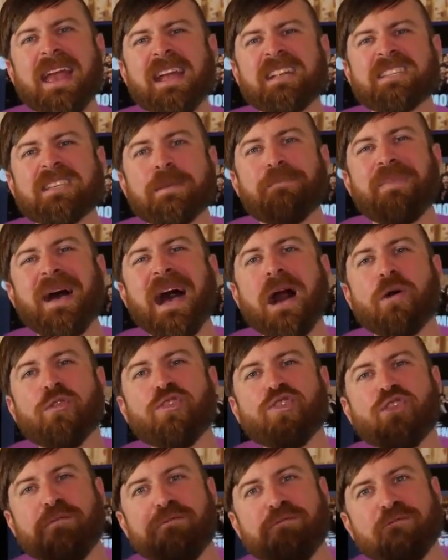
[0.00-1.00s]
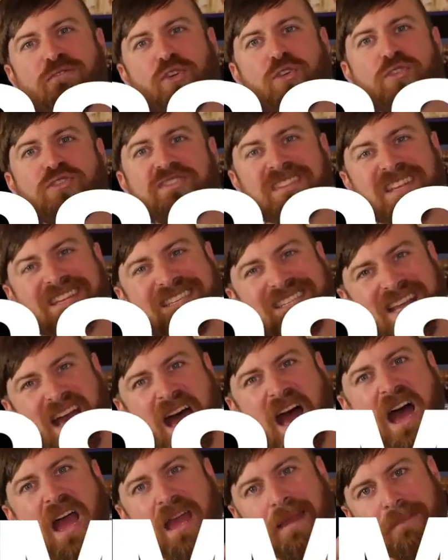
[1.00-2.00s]
It's about the first
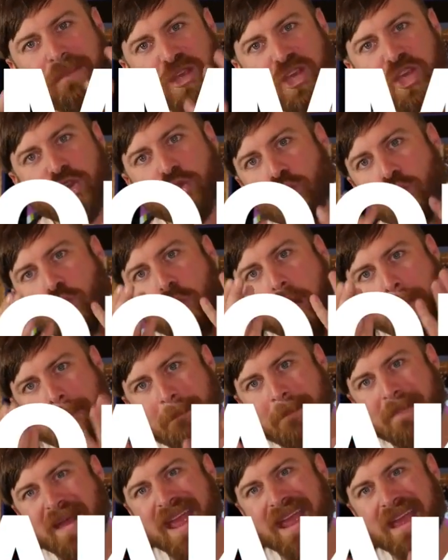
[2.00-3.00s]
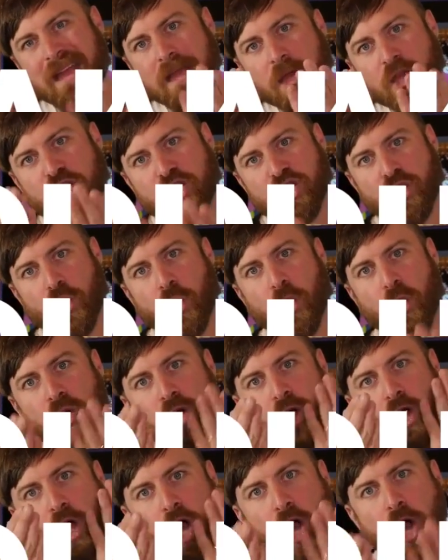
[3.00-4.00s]
time you make
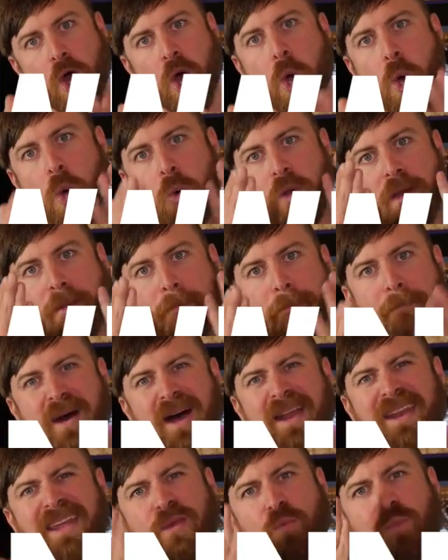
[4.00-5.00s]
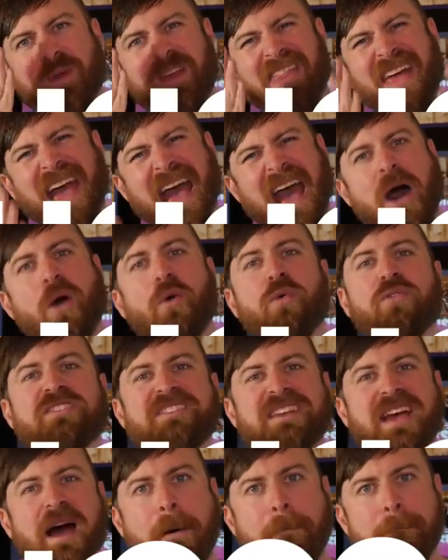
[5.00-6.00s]
your own money
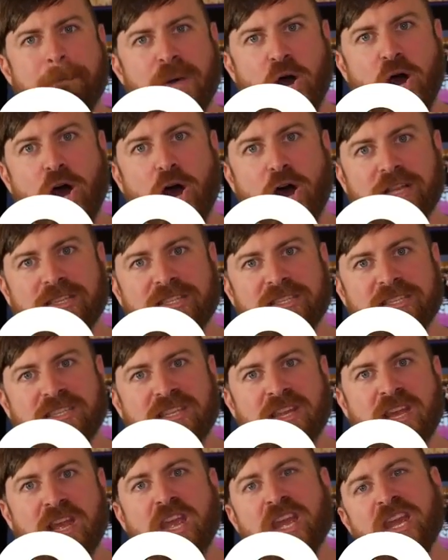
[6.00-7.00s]
without a boss.